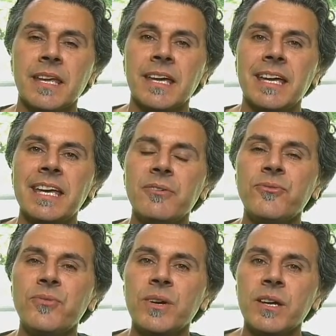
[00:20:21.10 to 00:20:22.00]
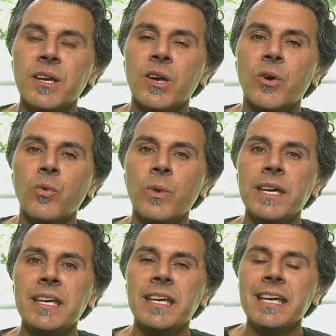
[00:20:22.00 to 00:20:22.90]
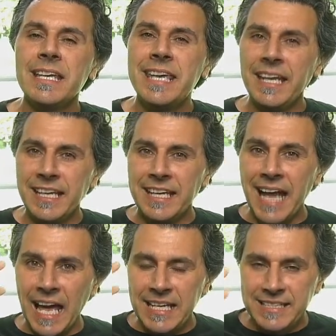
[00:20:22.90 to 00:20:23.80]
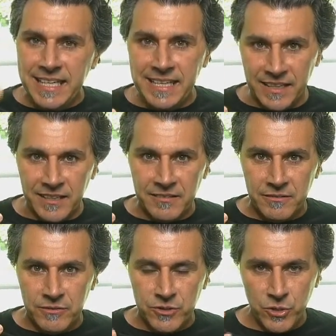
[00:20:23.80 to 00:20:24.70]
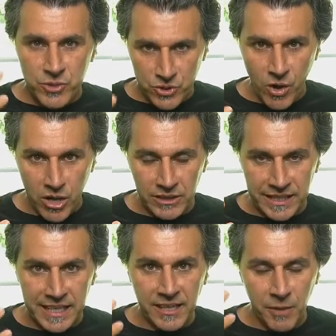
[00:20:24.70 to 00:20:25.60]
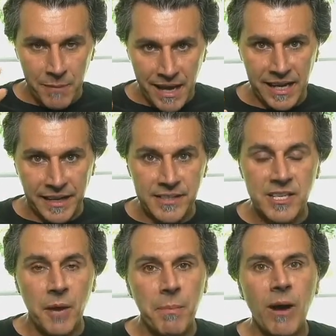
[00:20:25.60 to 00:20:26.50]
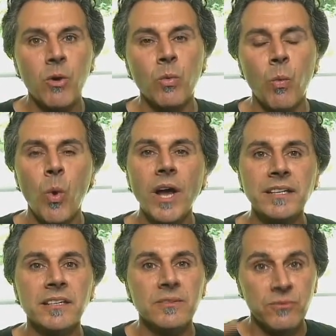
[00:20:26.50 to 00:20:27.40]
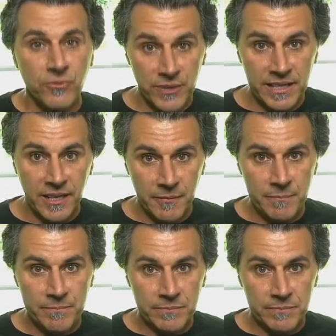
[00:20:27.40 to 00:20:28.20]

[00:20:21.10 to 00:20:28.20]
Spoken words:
If we get an idea too strongly in our minds about what freedom,